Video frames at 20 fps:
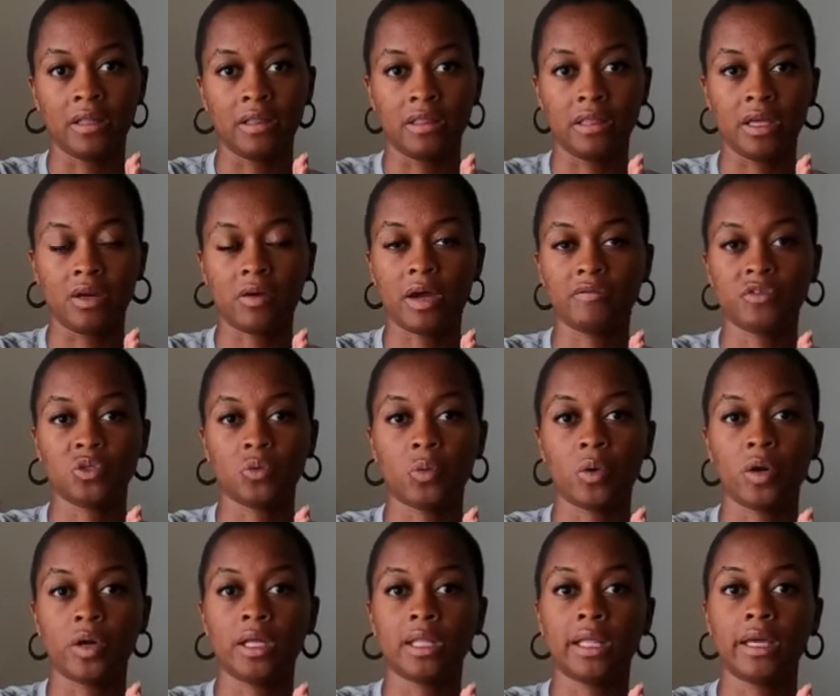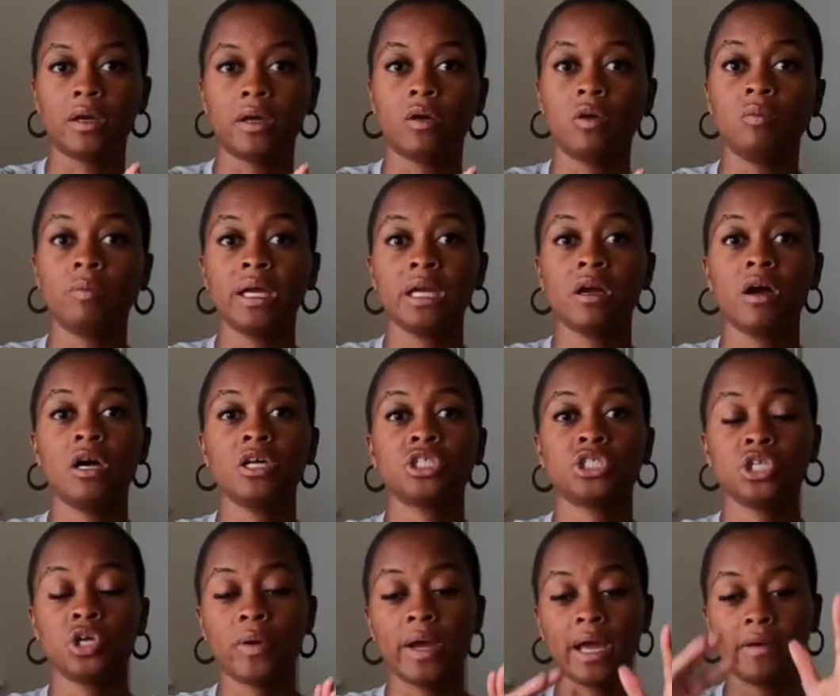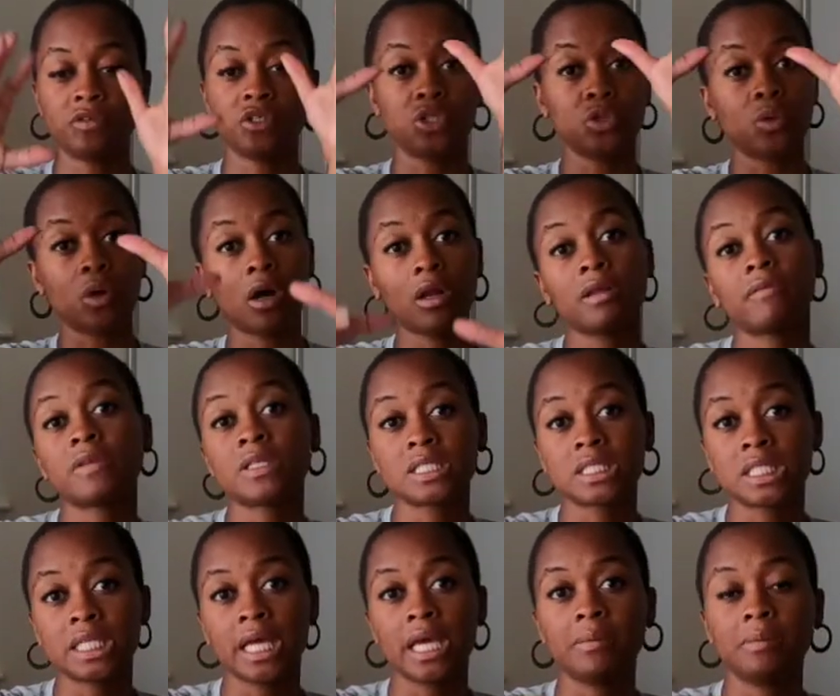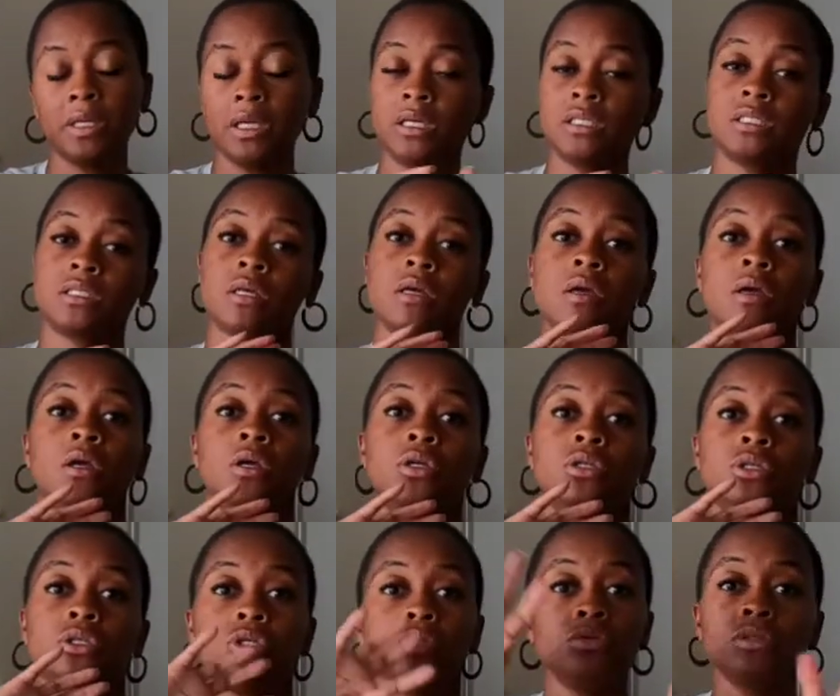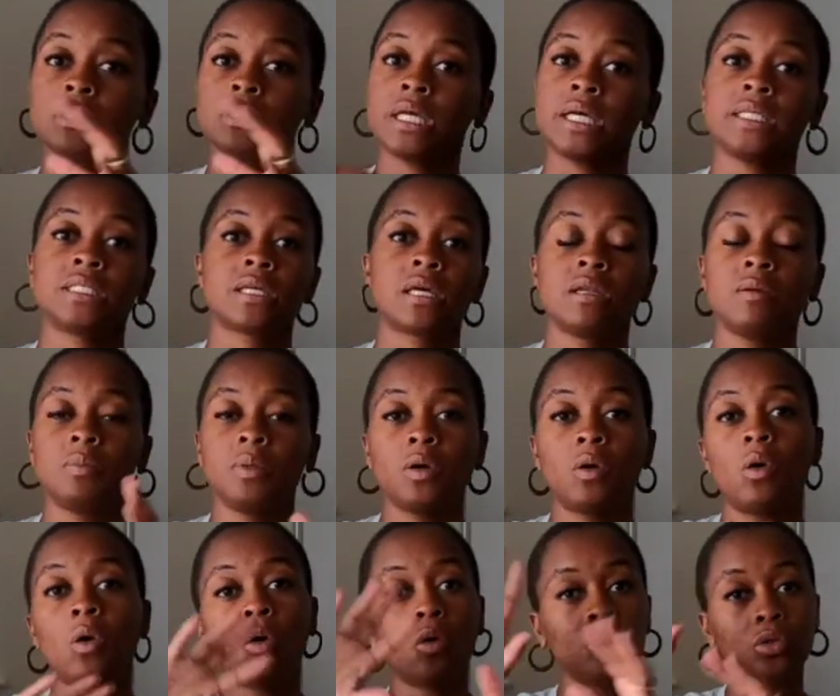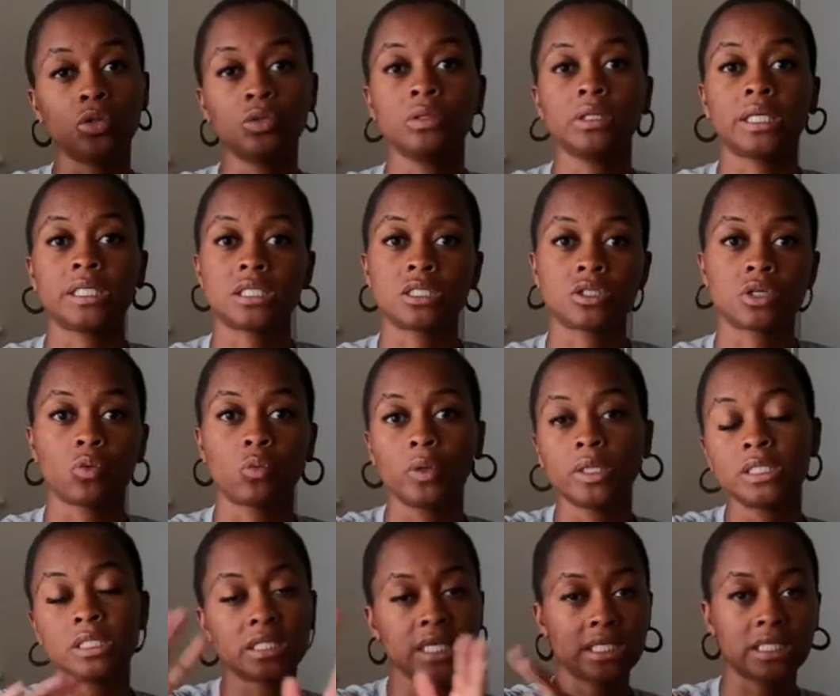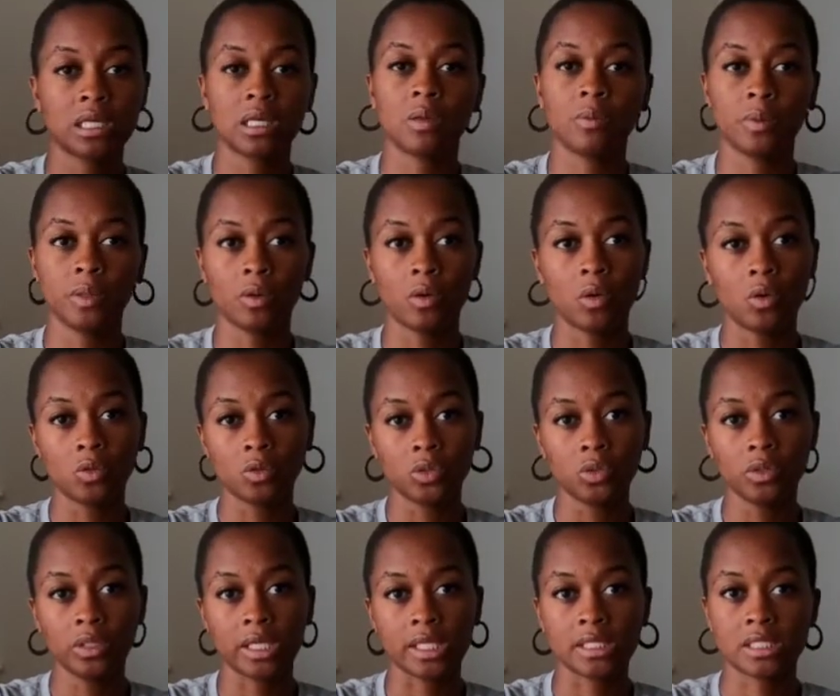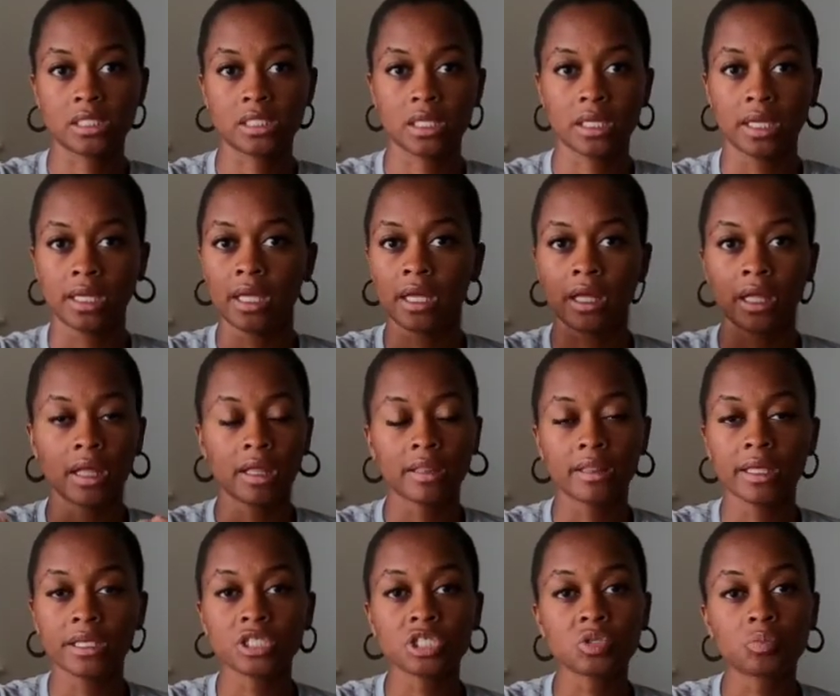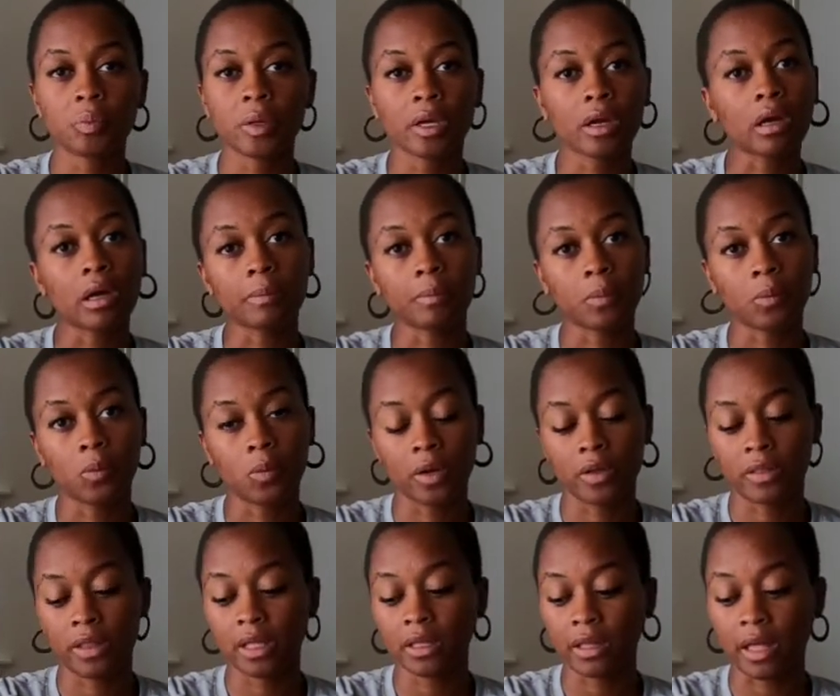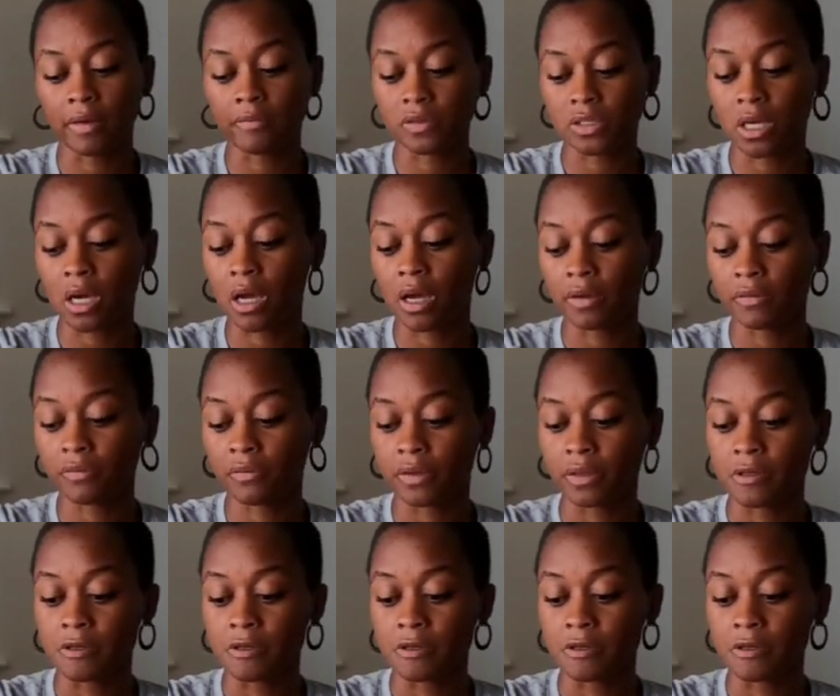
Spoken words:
They don't have to worry like, oh my gosh, no, I have to do all of this today because Tuesday's gonna be a whole new list, or Wednesday's gonna be a whole new list. They just pick up where they left off.